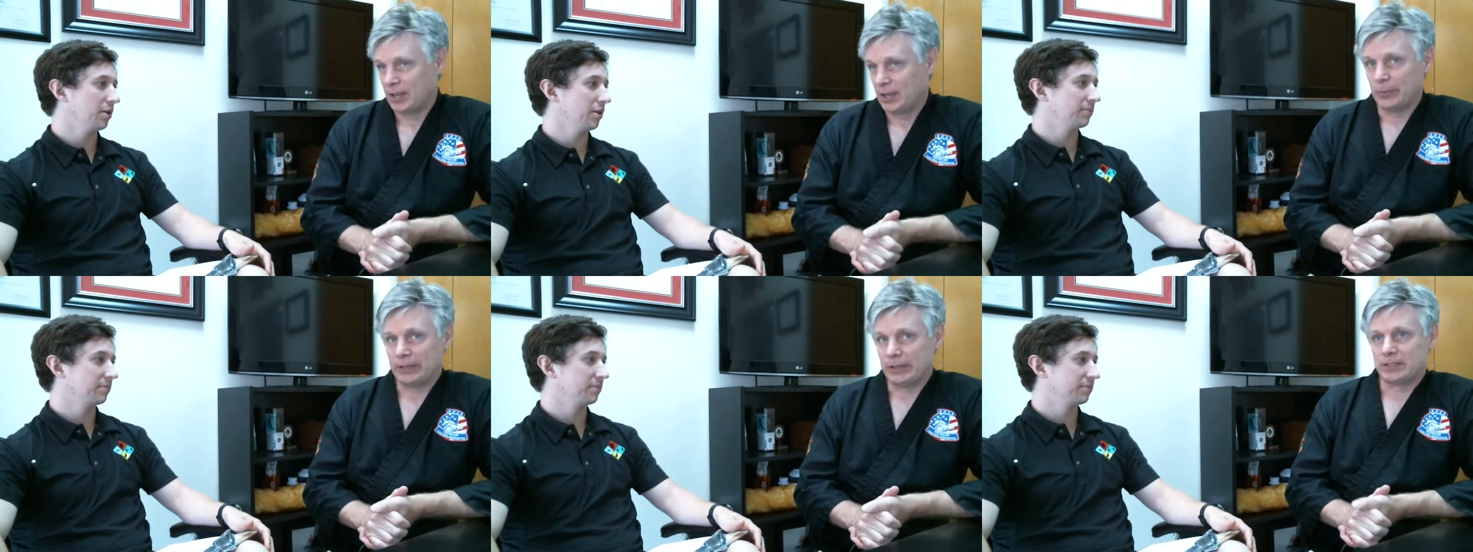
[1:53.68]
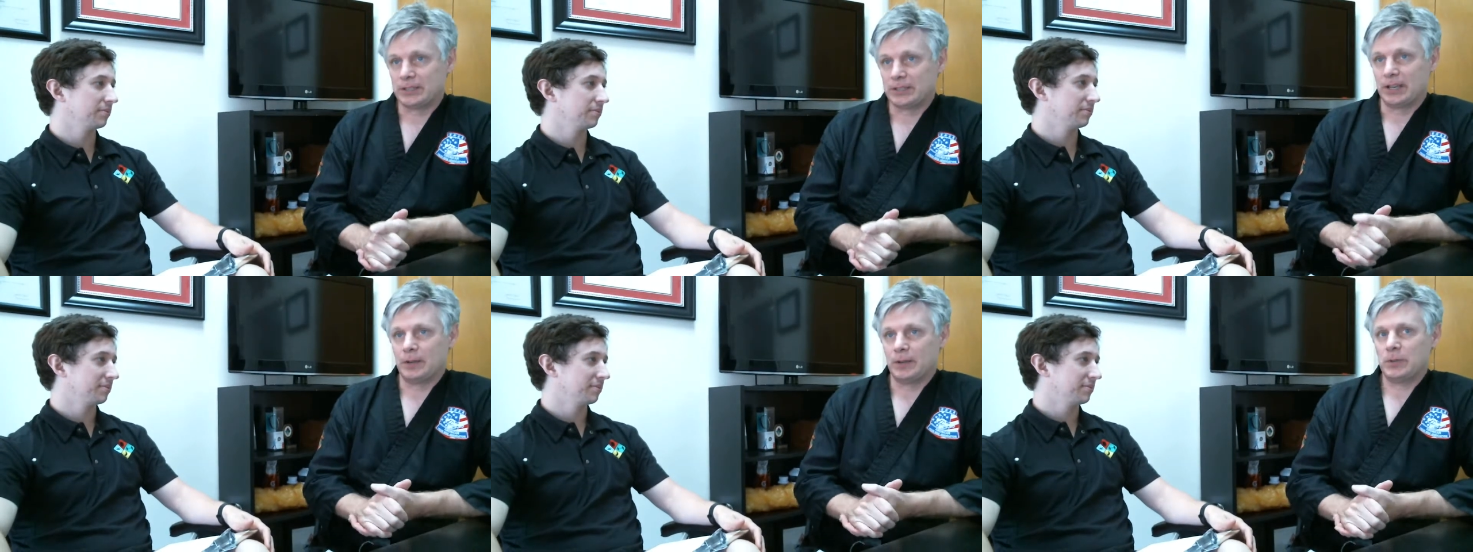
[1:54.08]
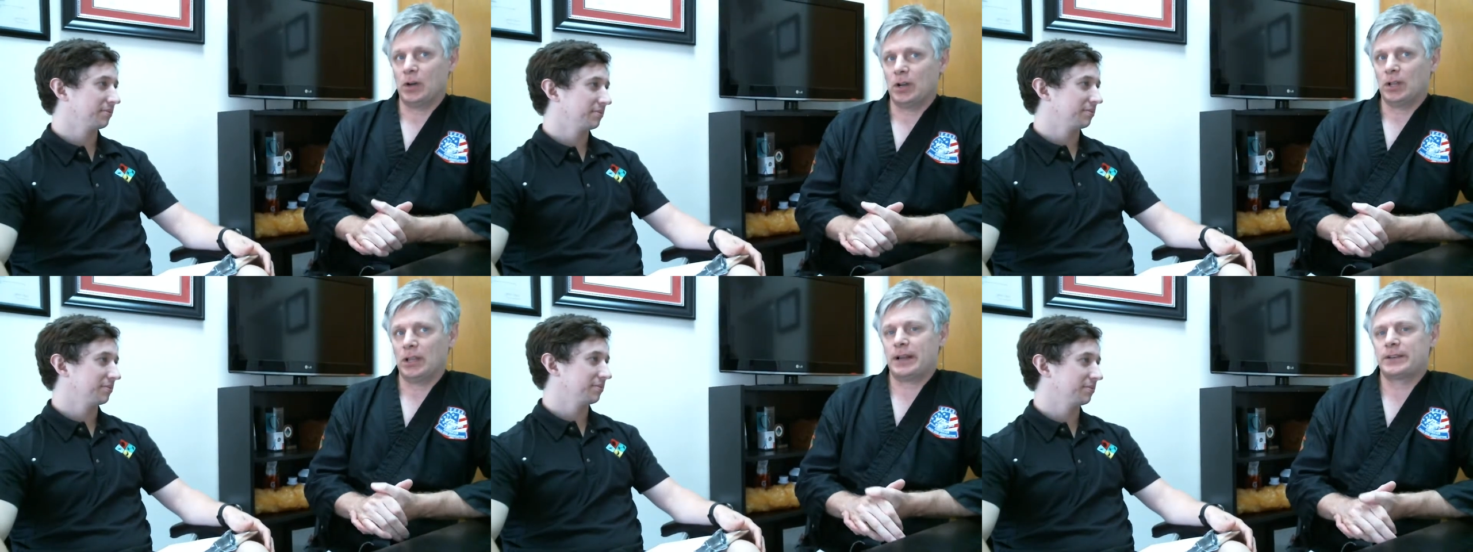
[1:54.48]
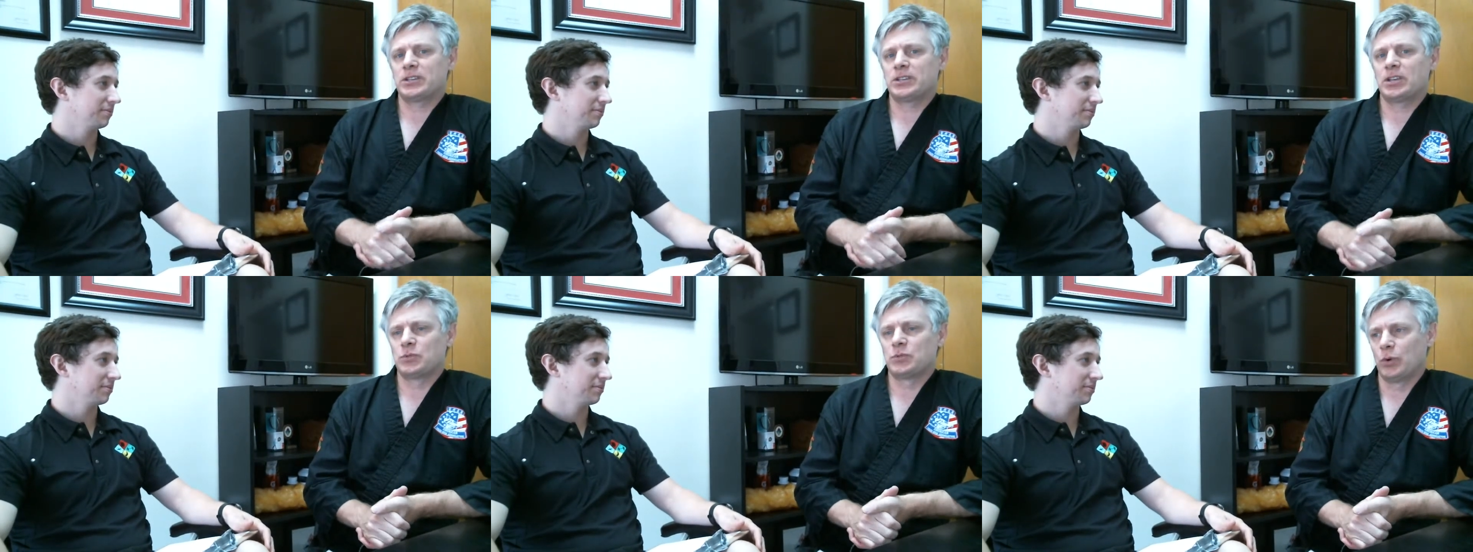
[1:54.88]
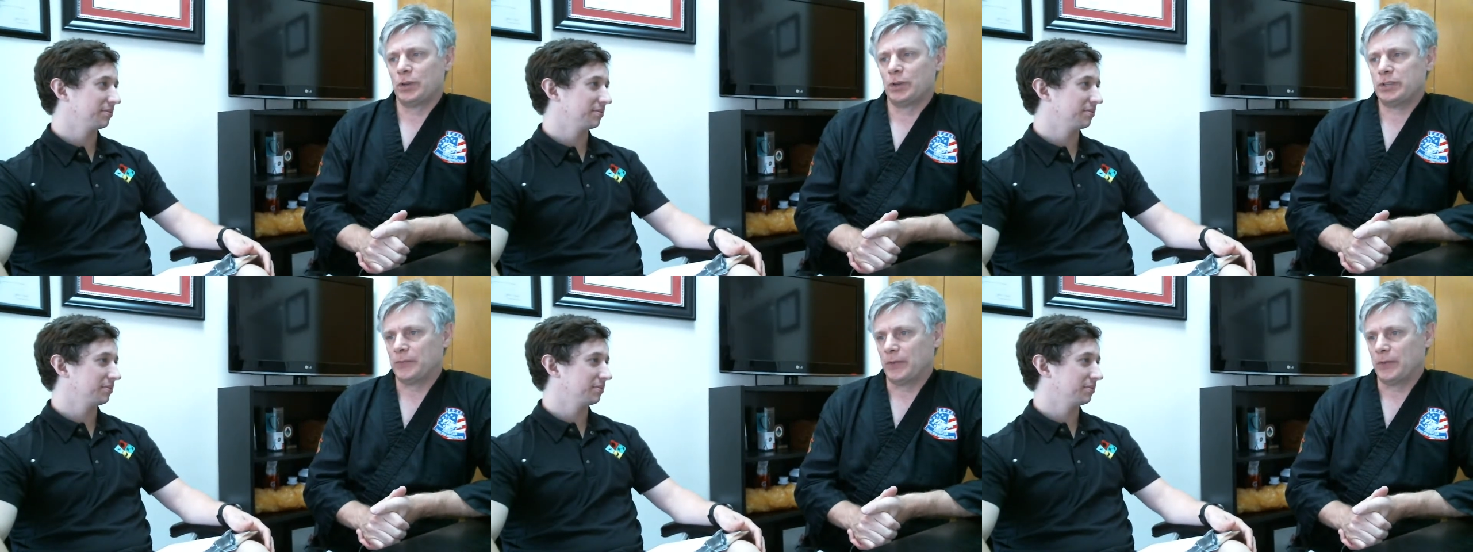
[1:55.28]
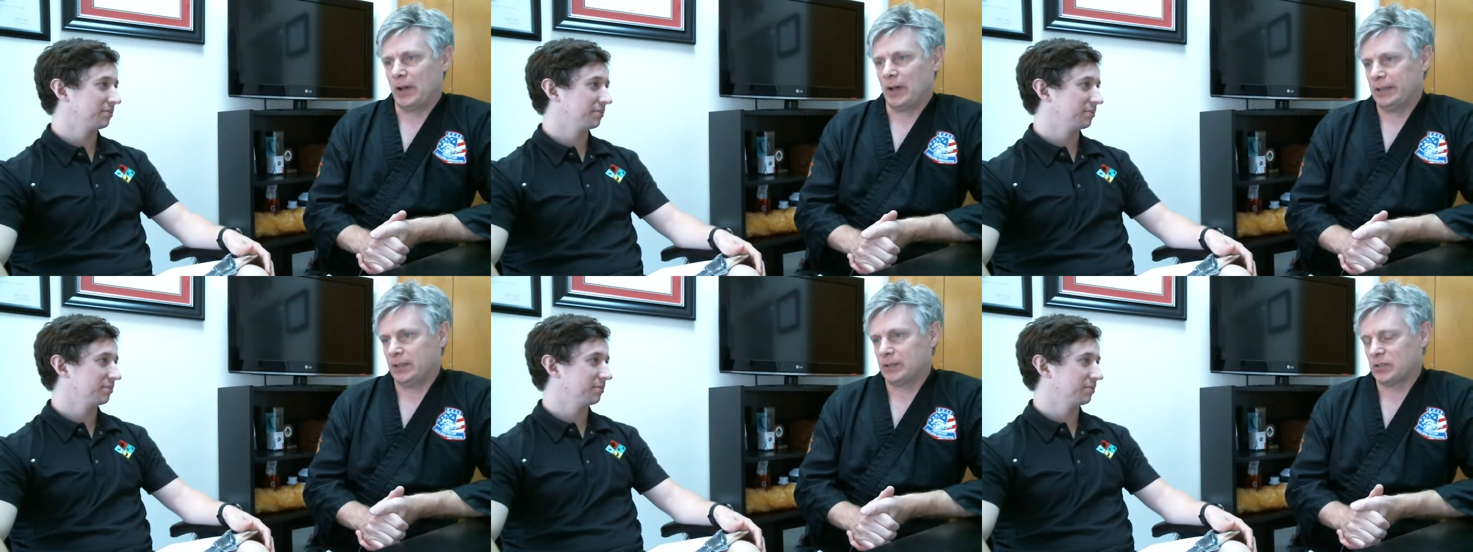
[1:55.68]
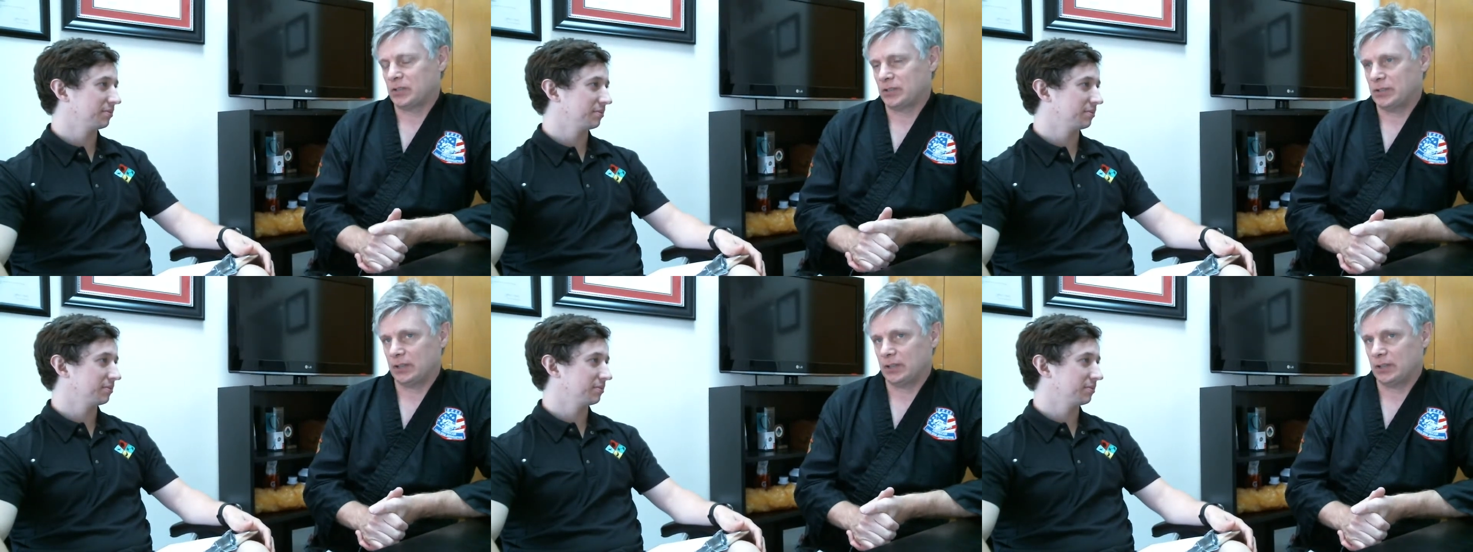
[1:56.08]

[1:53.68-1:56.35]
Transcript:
Speaker 1: No. But um, a lot of times, what you'll find is is